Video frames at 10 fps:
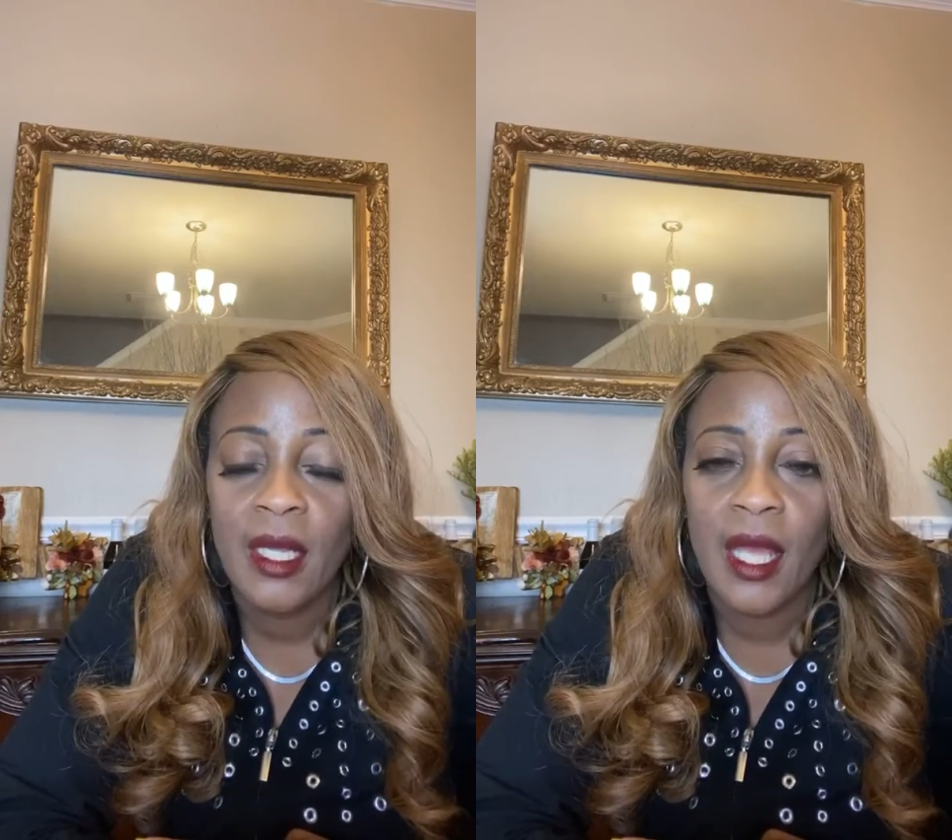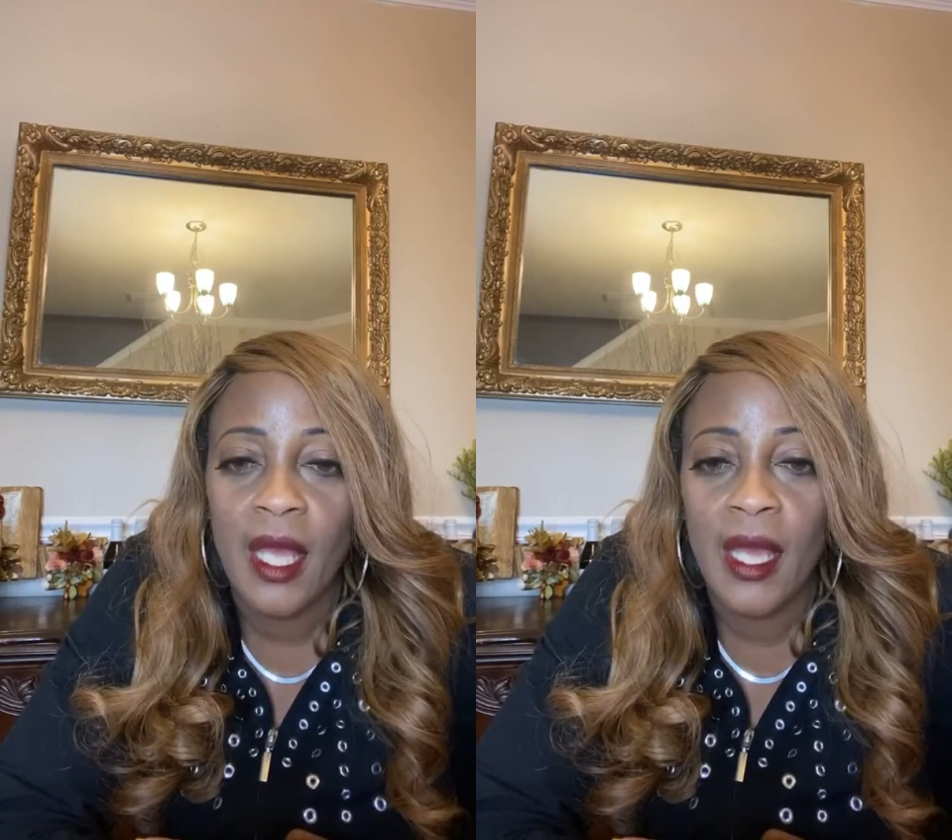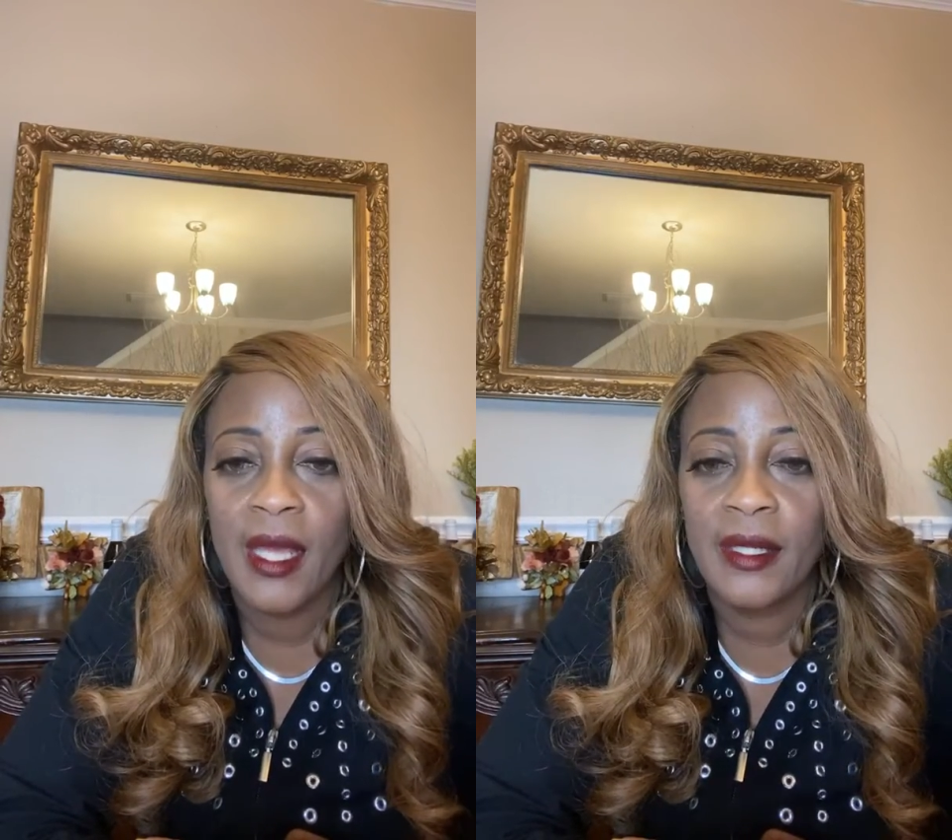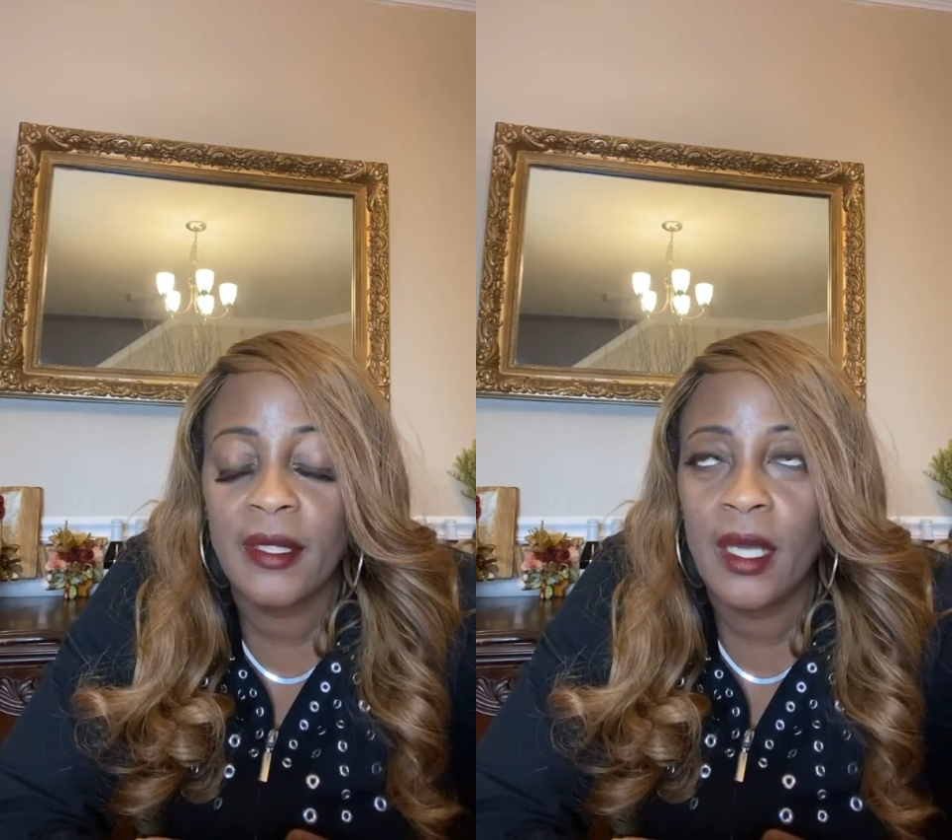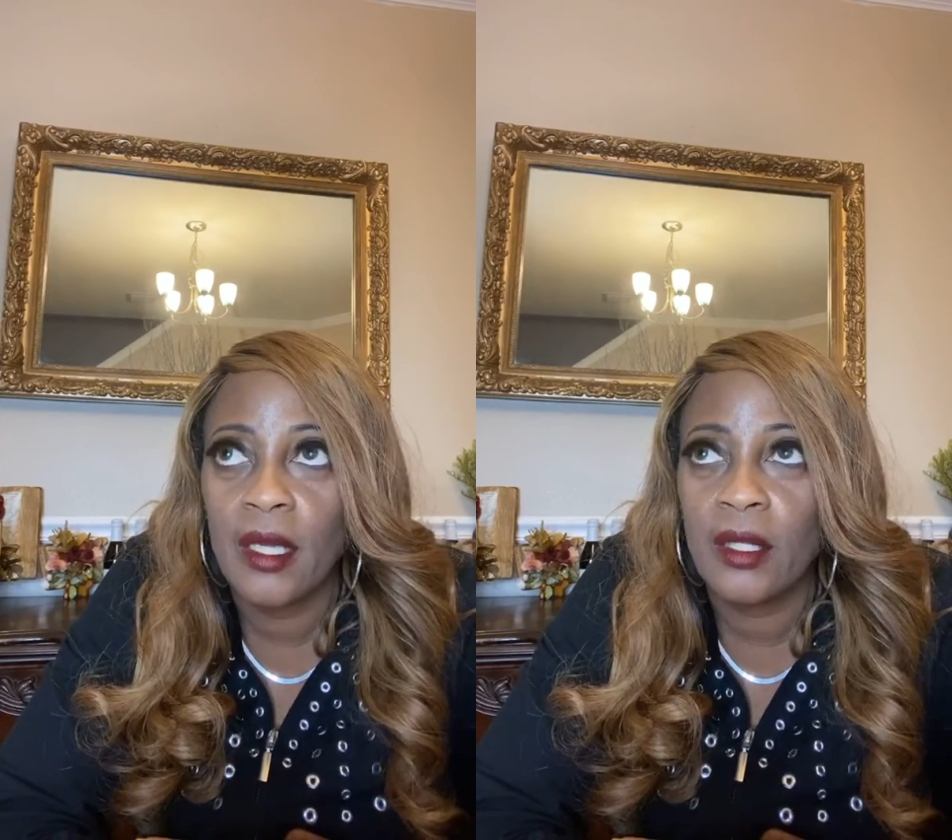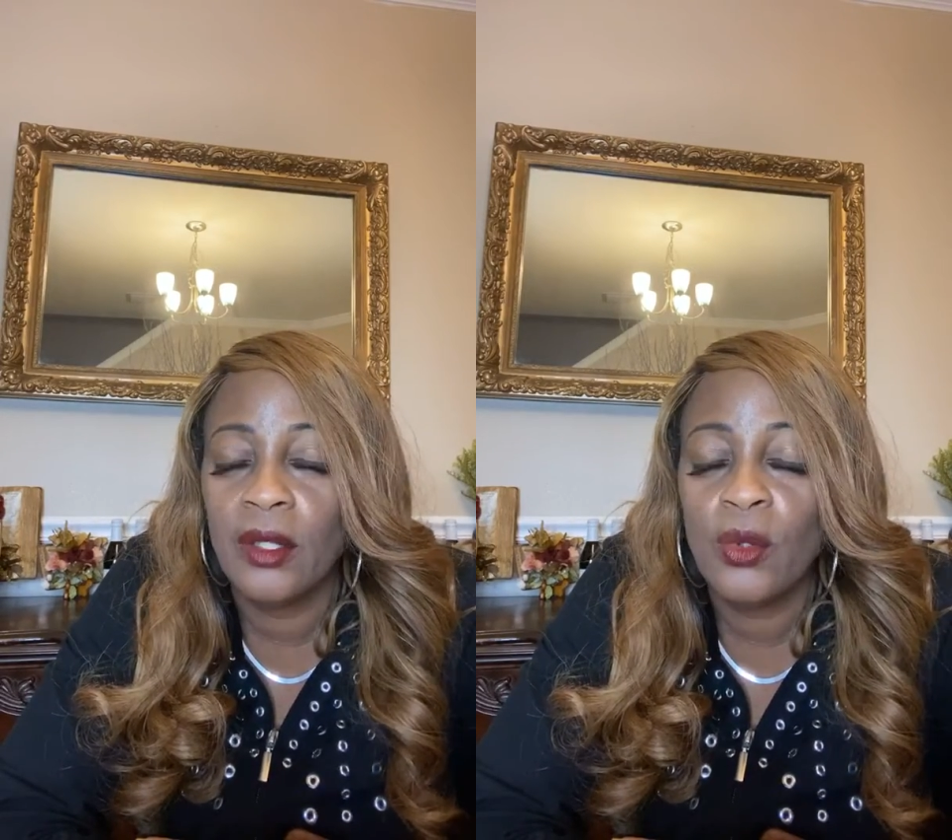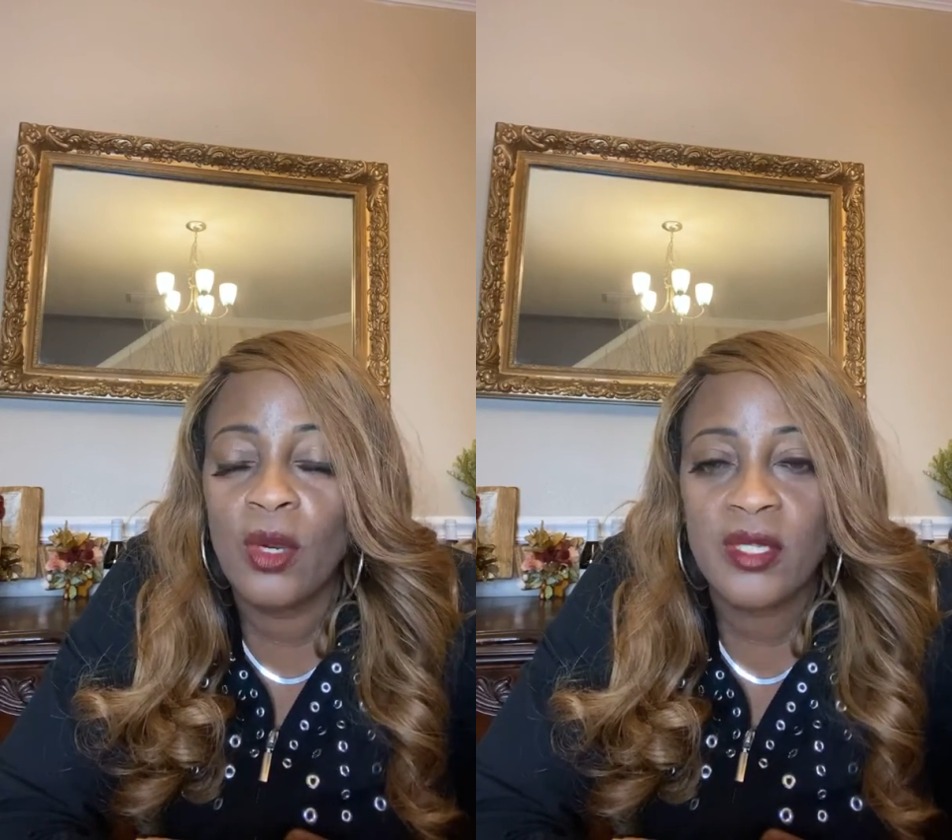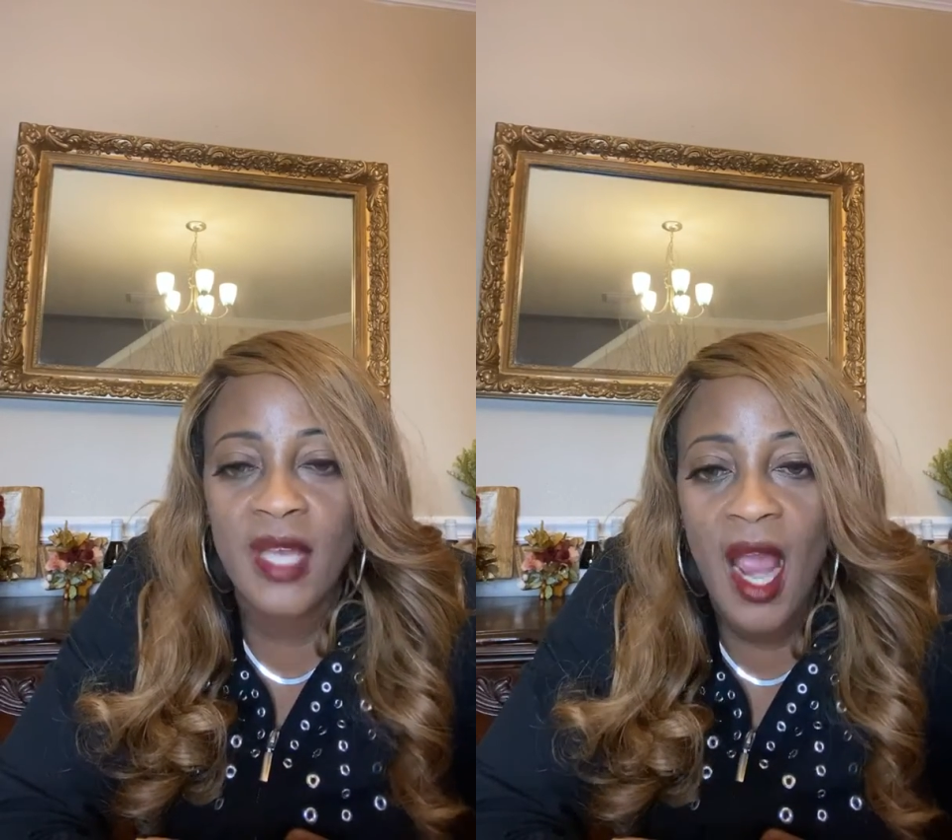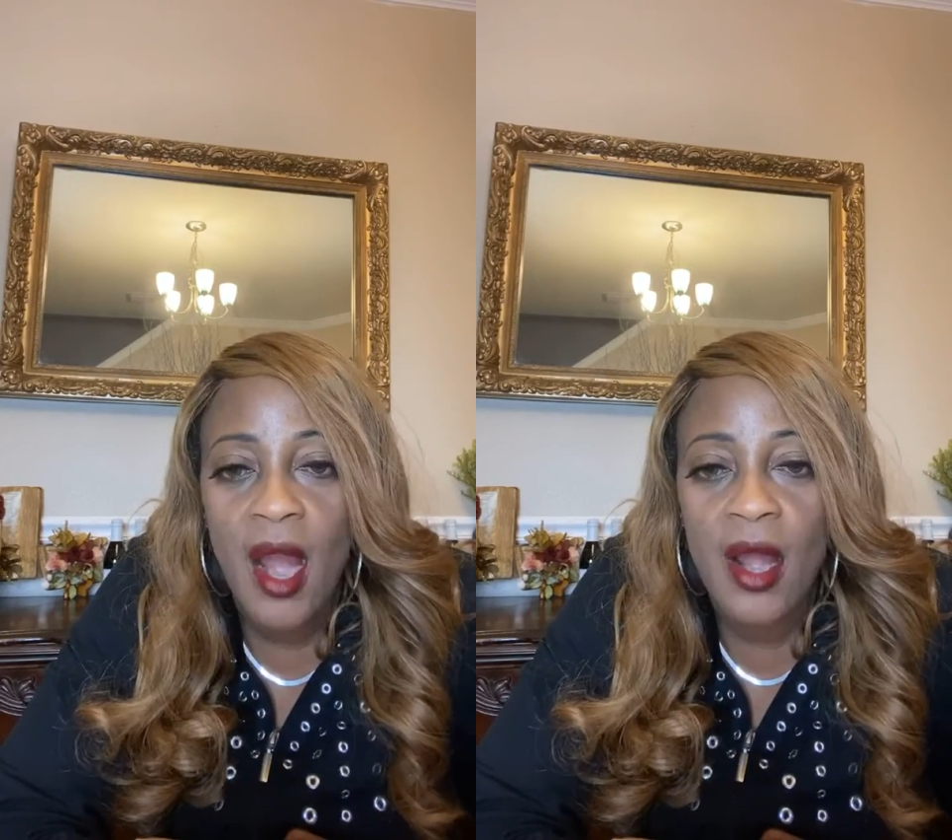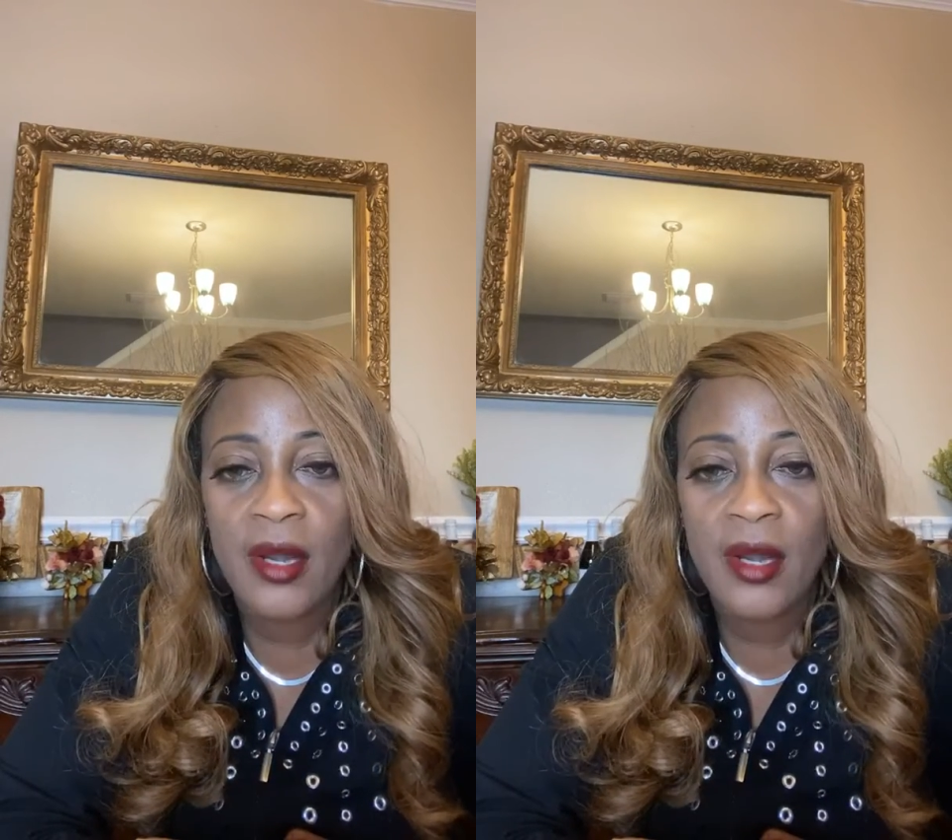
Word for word: and you are tired